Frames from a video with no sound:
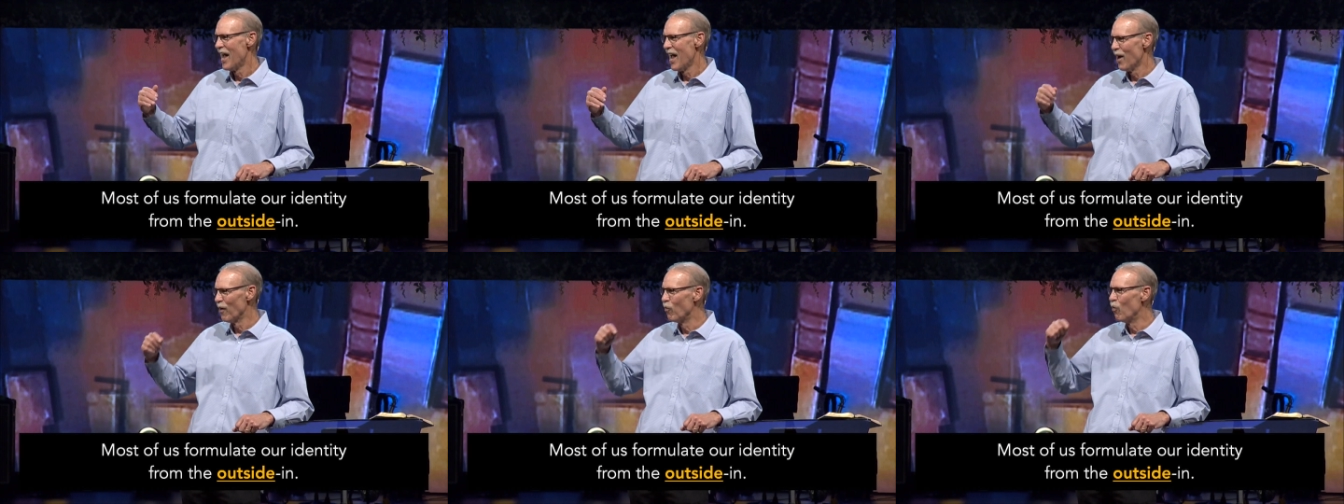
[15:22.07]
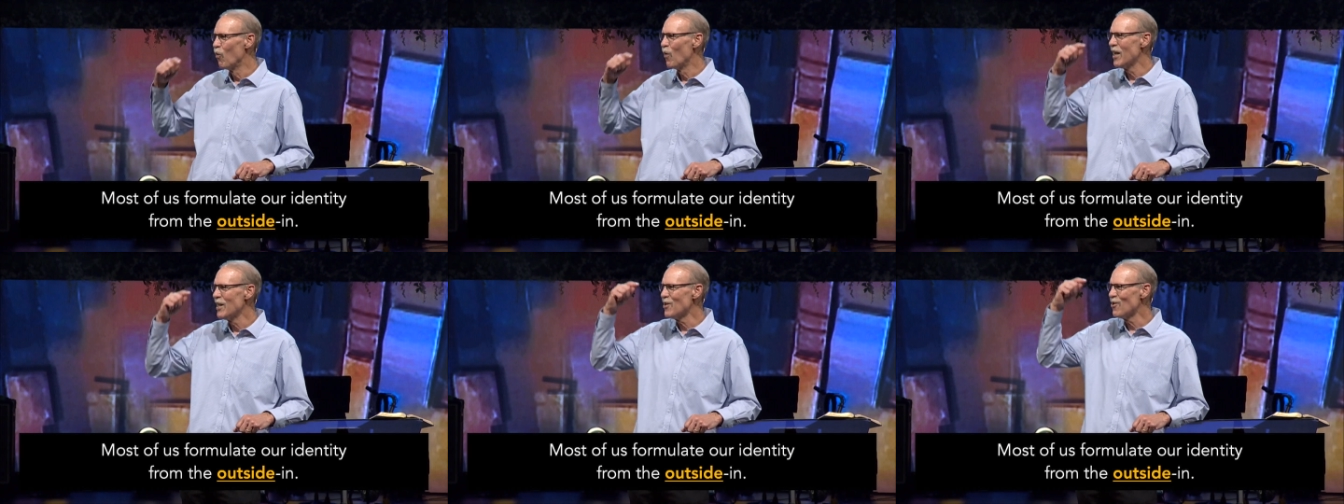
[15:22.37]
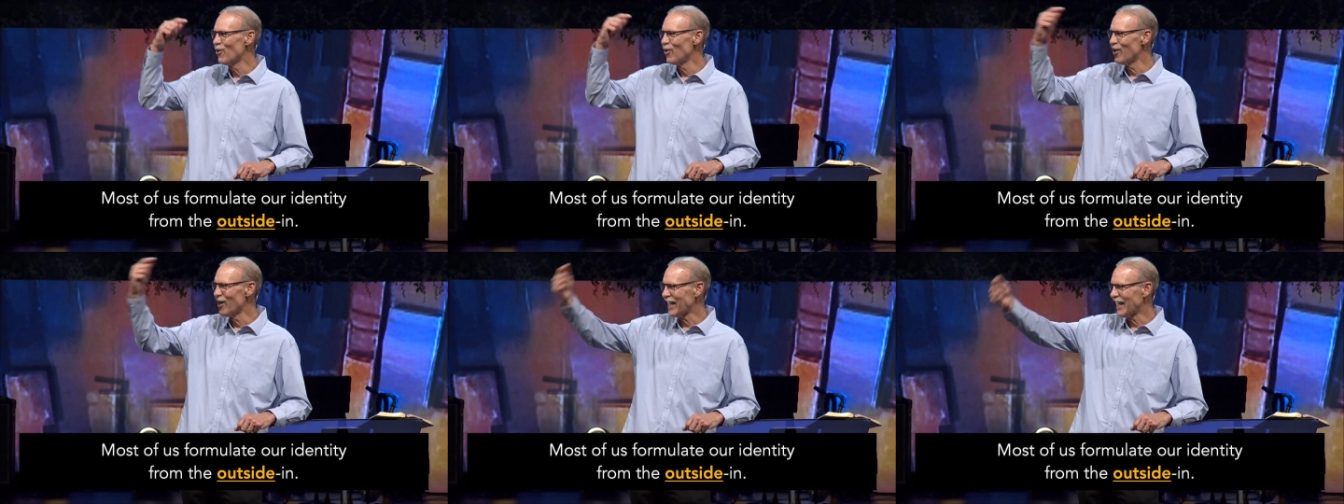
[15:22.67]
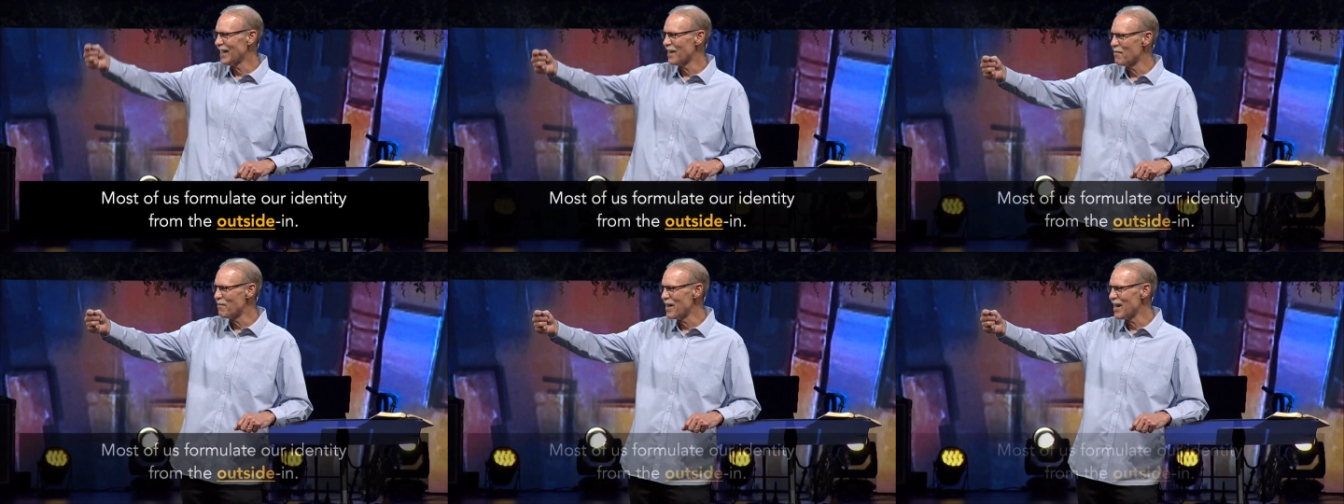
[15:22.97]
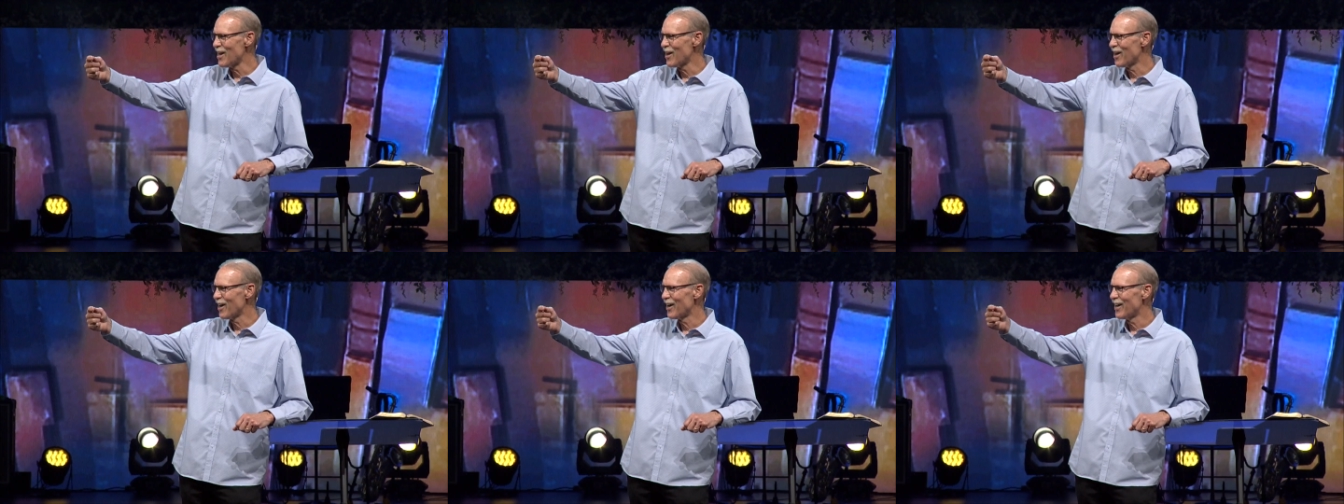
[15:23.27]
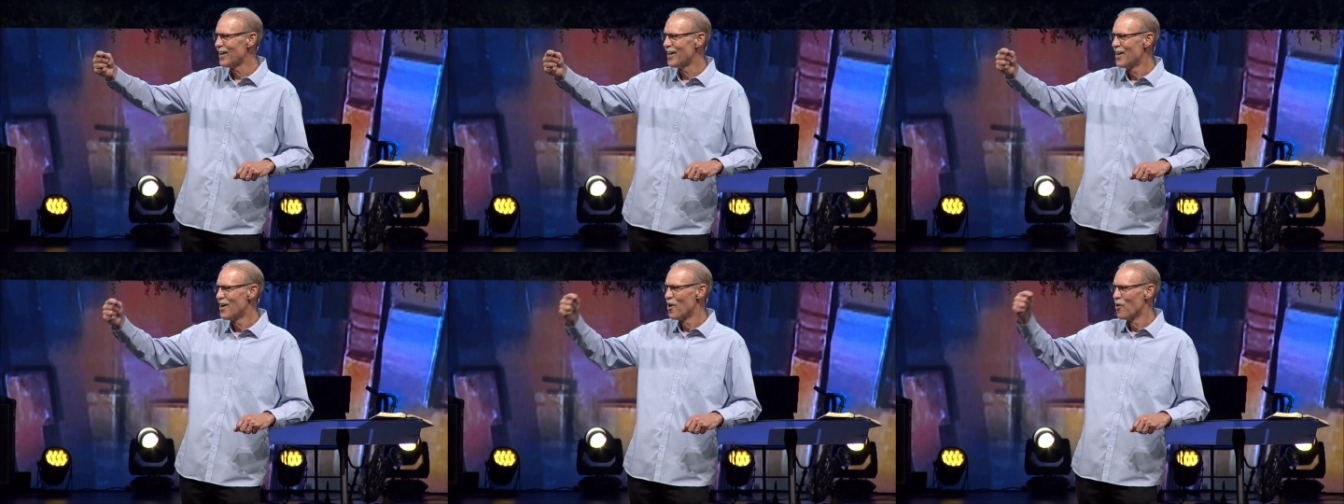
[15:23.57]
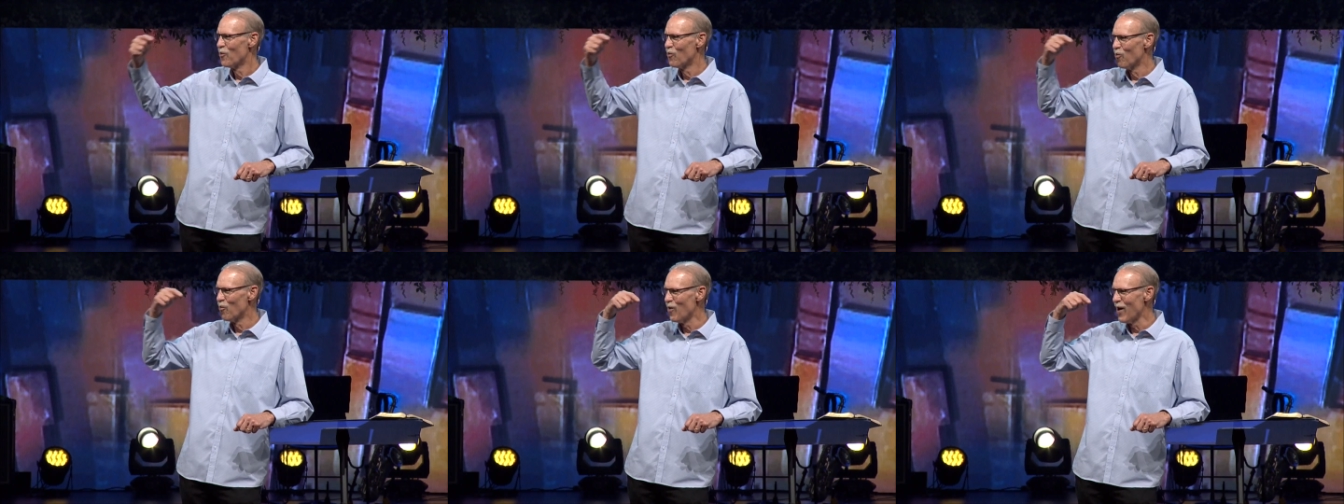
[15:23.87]
And when you look in the mirror,
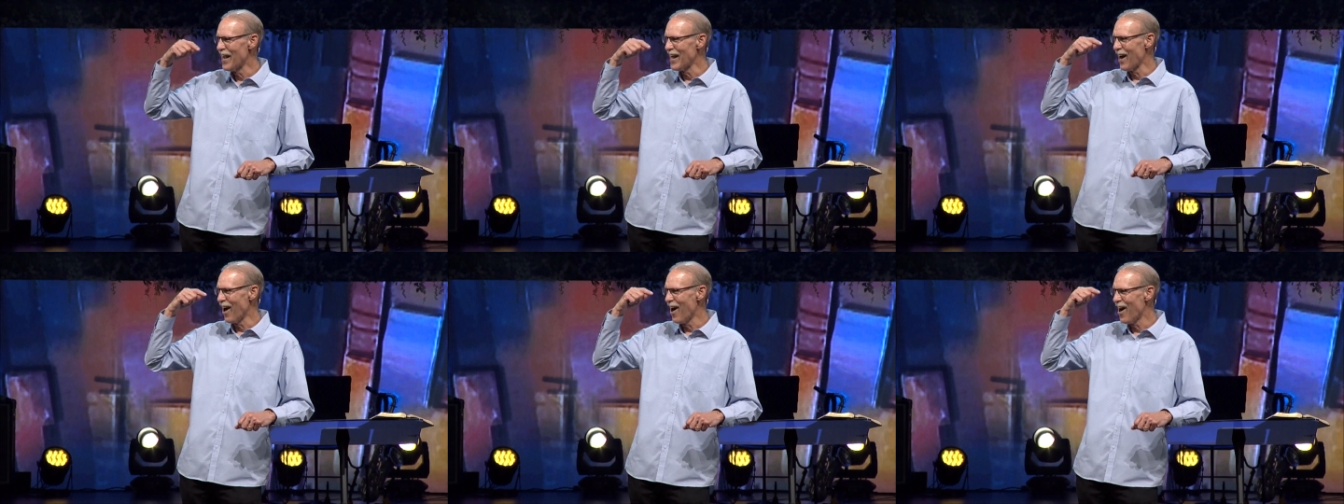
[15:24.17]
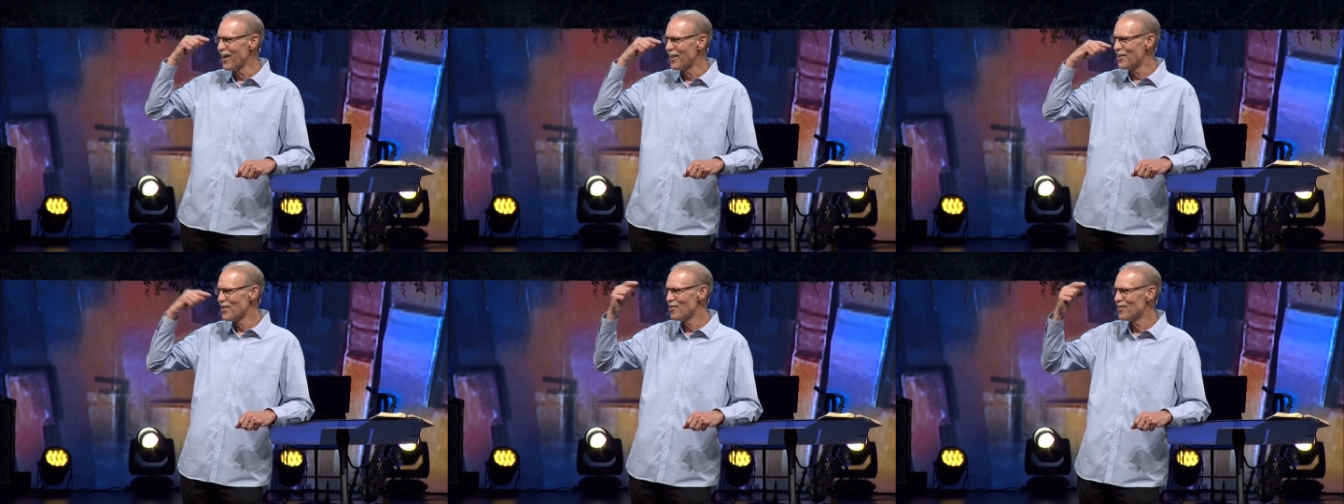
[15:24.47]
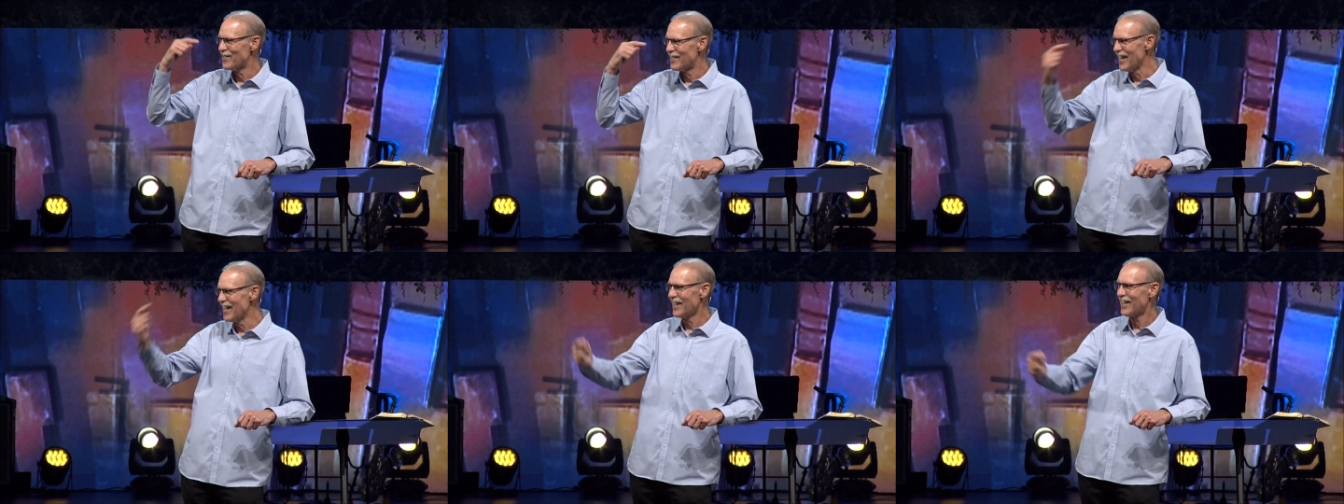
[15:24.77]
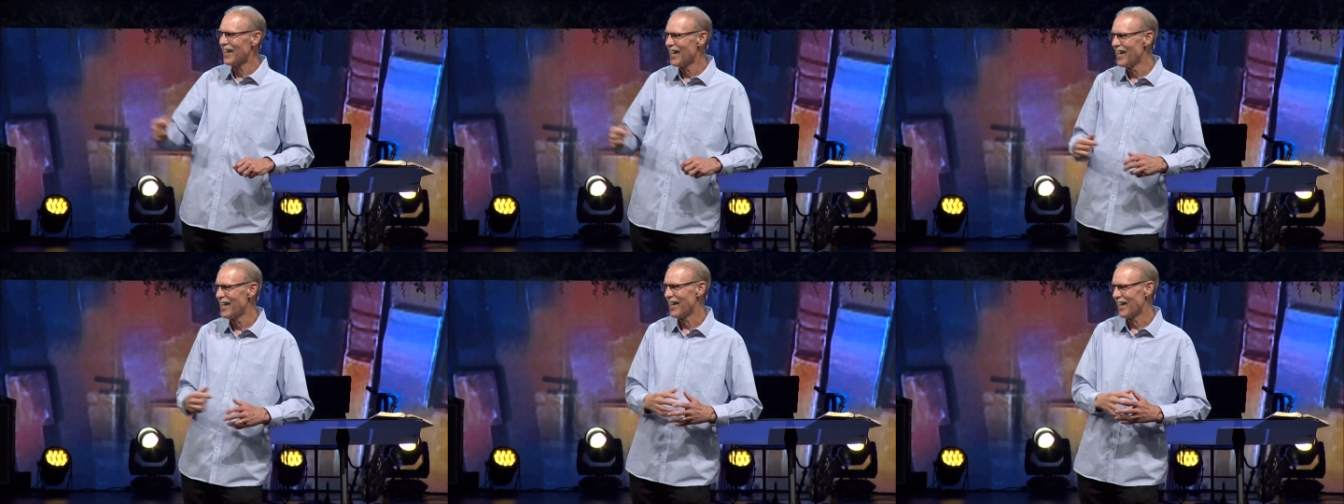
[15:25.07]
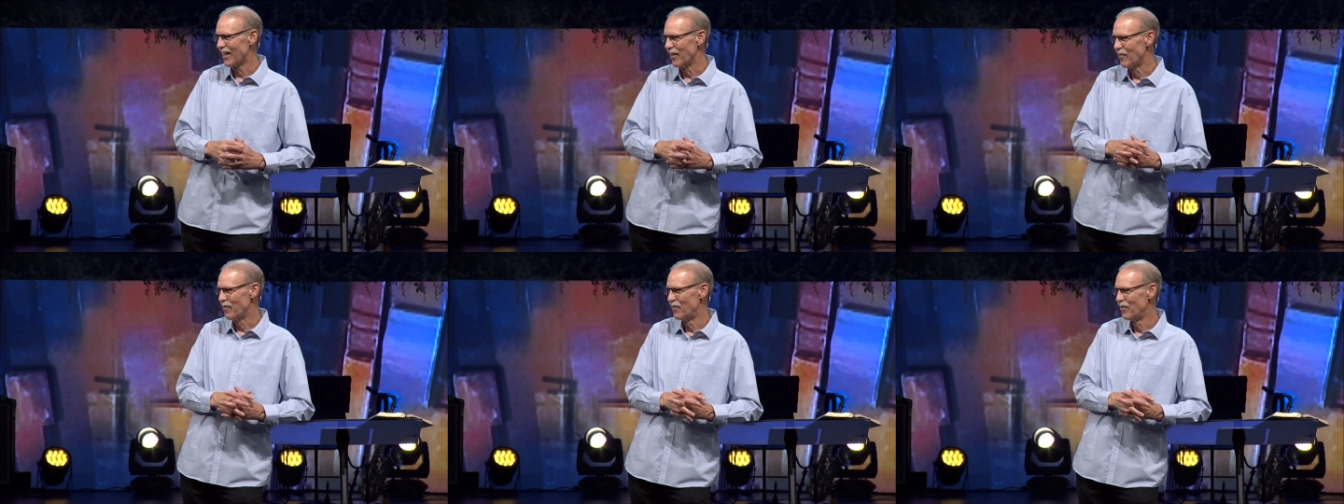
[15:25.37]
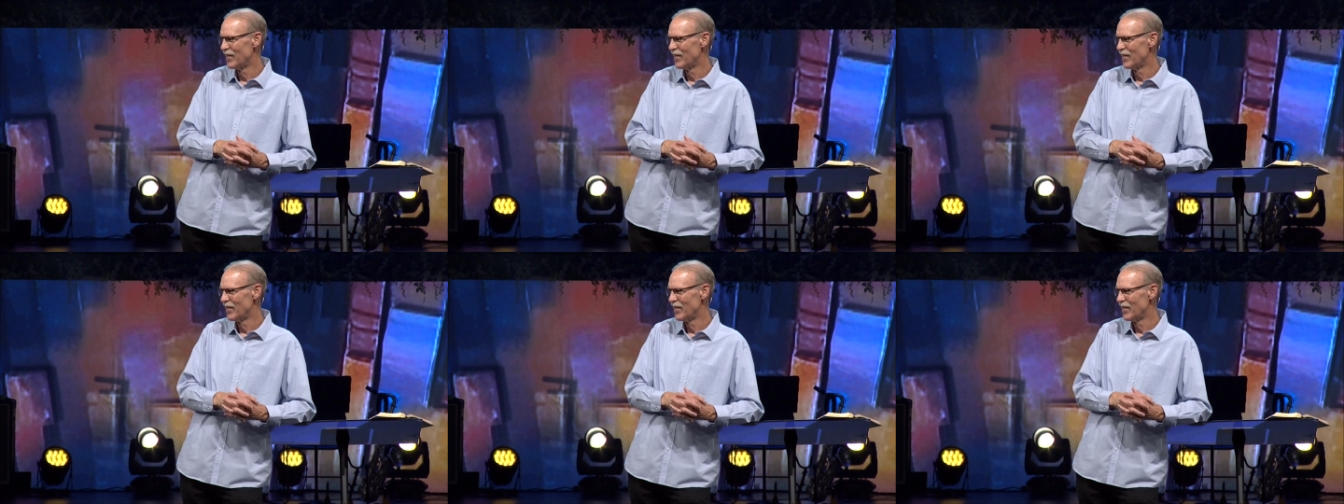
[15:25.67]
what are you thinking?